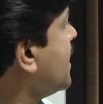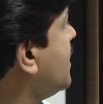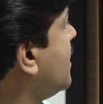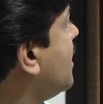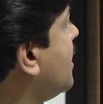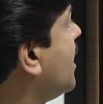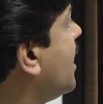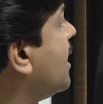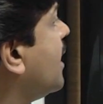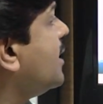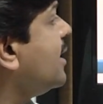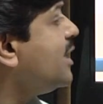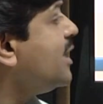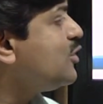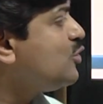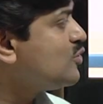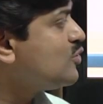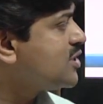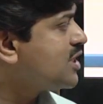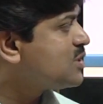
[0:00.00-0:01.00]
and it
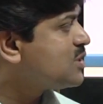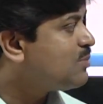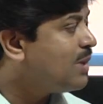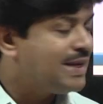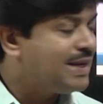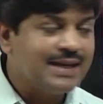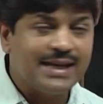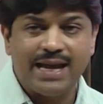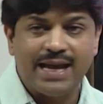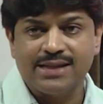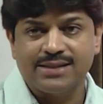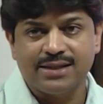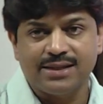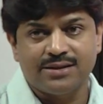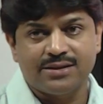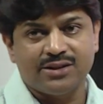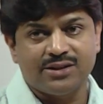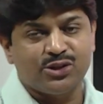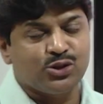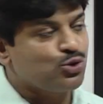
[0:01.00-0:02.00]
uses multicast
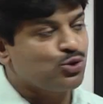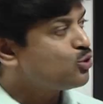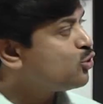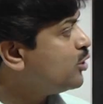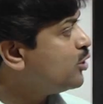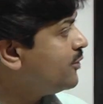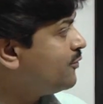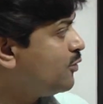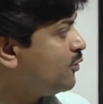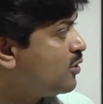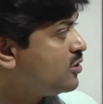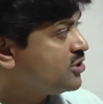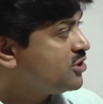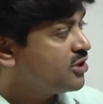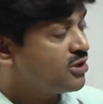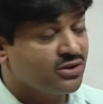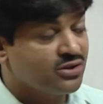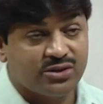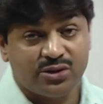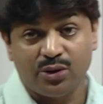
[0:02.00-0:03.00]
address
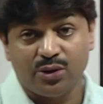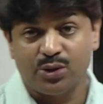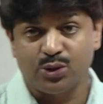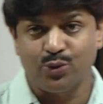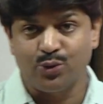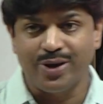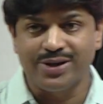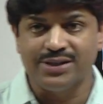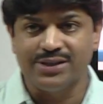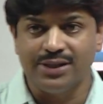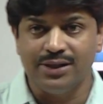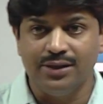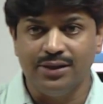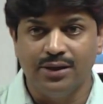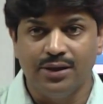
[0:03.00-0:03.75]
224.00.20,